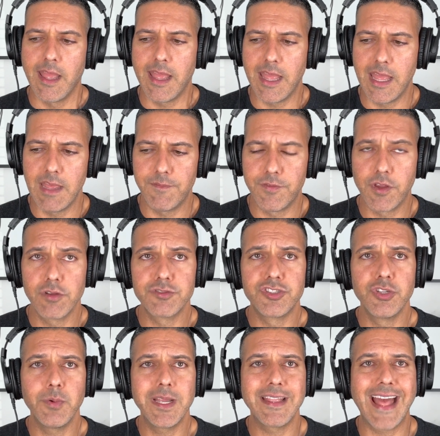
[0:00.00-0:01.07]
If you're
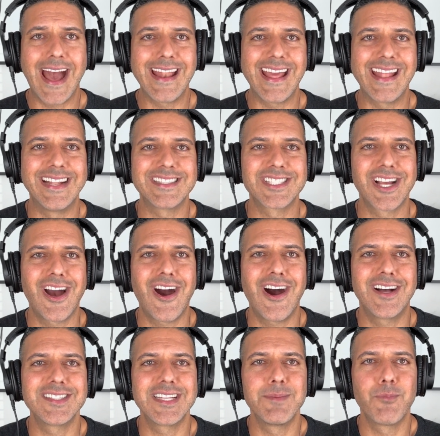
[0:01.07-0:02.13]
doing that and it's
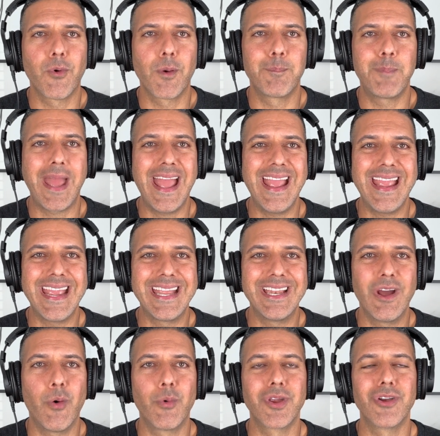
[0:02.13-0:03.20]
causing more pain
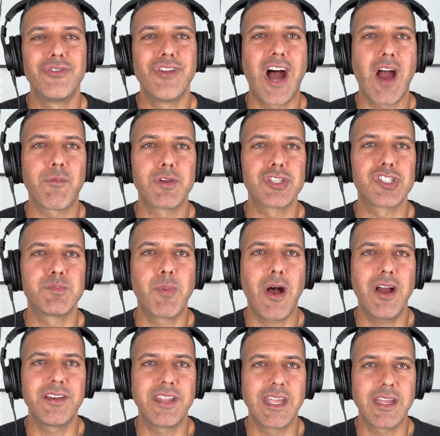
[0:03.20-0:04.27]
or you're not
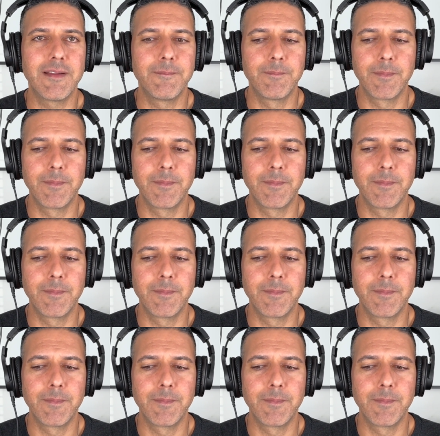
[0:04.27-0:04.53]
responding,